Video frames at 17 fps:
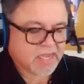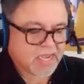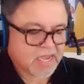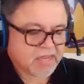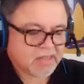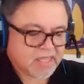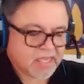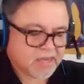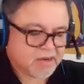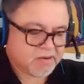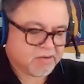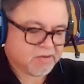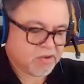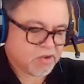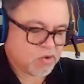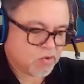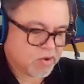and
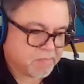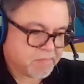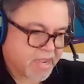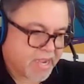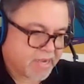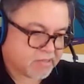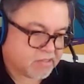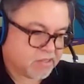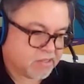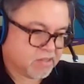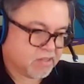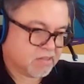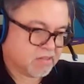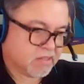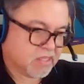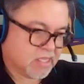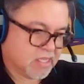then going back
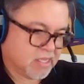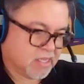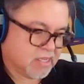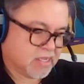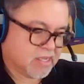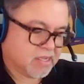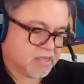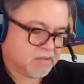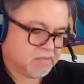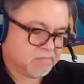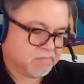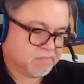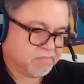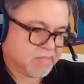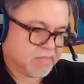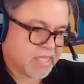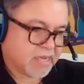to
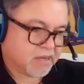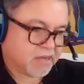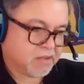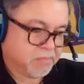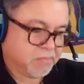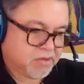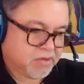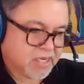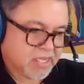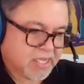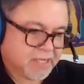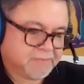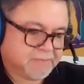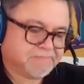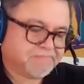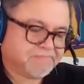that community,